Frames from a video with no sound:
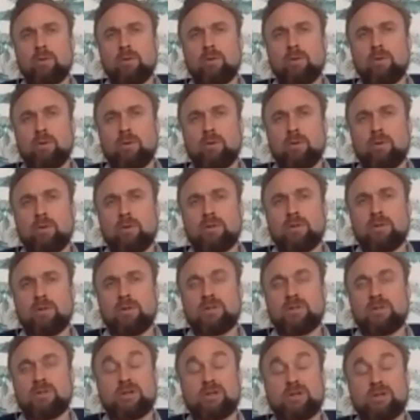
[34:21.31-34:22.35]
And
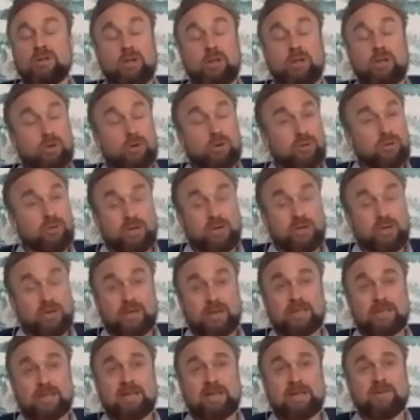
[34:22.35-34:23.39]
there's loads I
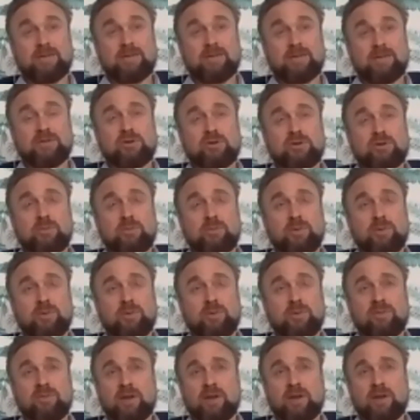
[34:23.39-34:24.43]
can say on this topic. We've done
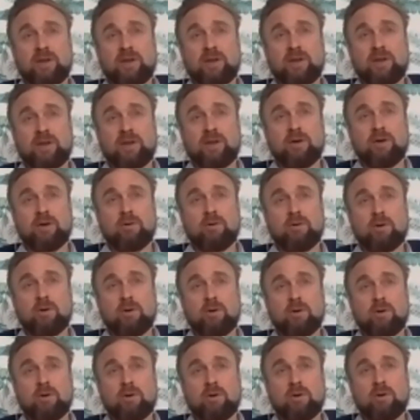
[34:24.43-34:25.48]
whole conferences on this
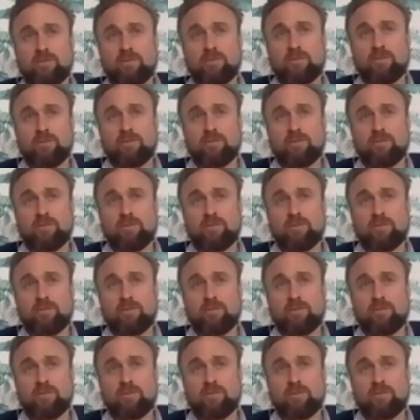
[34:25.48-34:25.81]
topic, but